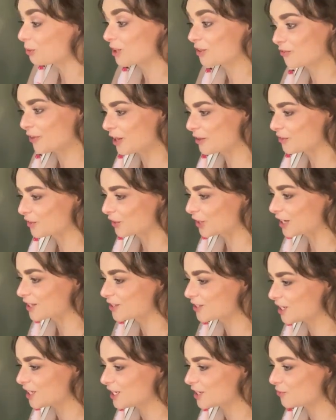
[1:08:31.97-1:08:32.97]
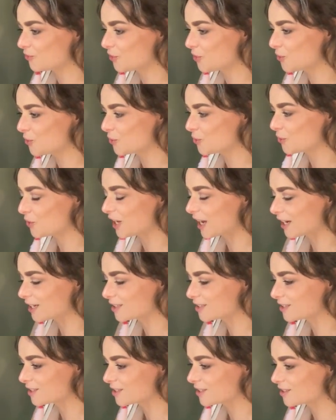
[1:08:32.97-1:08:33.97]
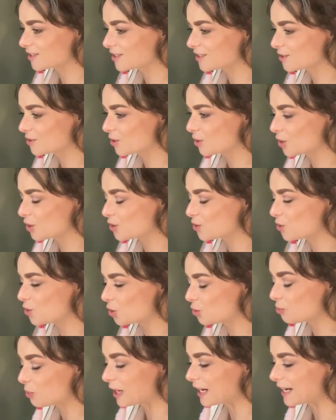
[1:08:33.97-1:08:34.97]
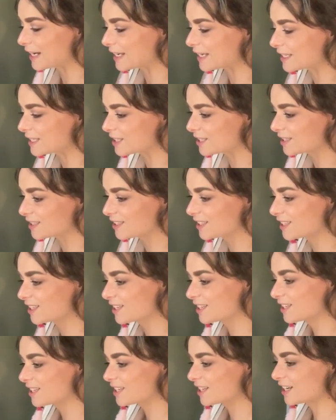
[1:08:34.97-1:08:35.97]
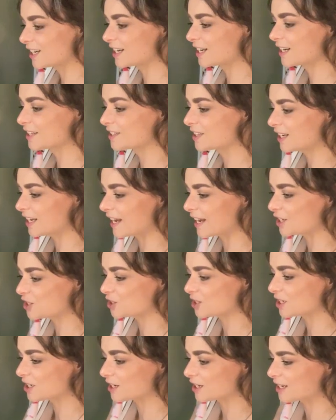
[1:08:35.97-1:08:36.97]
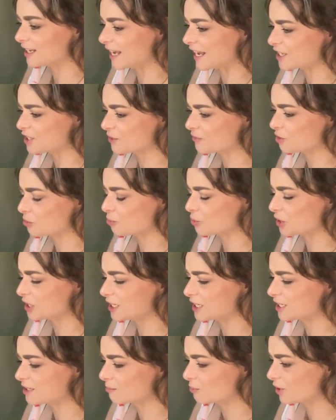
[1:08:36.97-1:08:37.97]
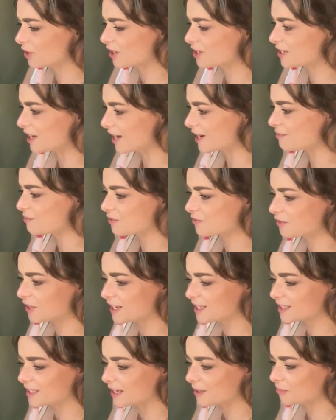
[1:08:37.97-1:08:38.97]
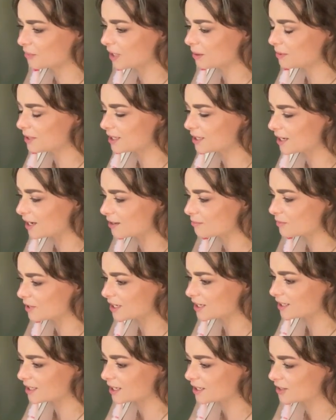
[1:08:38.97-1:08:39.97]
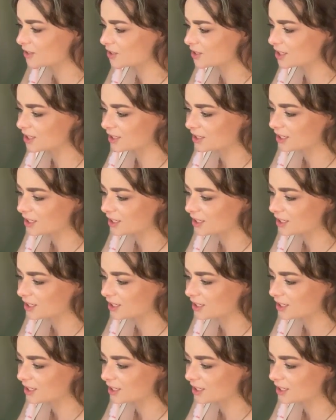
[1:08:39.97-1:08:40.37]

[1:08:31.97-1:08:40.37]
me a favor and see if you could buy it, the last of the breed, because I'm afraid that maybe there's